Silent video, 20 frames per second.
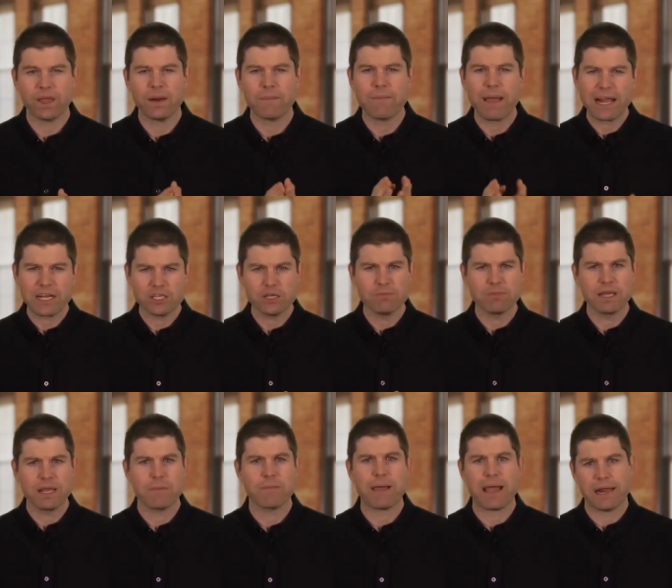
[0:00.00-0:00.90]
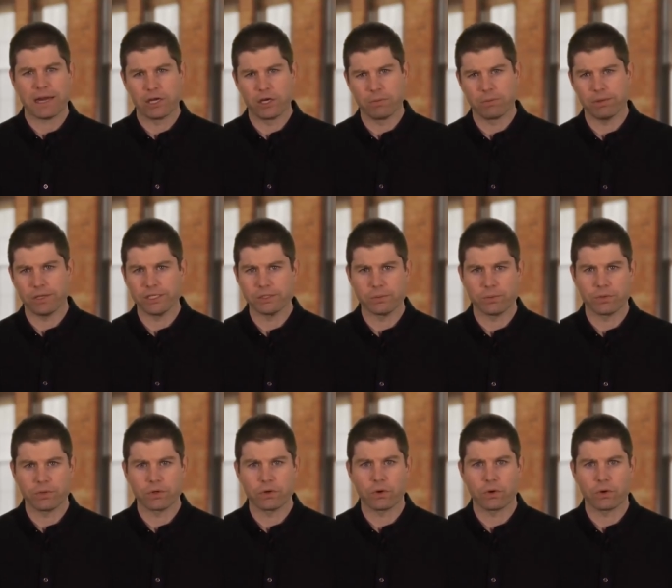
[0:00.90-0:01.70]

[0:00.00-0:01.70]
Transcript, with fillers: And imagine being back at your place with a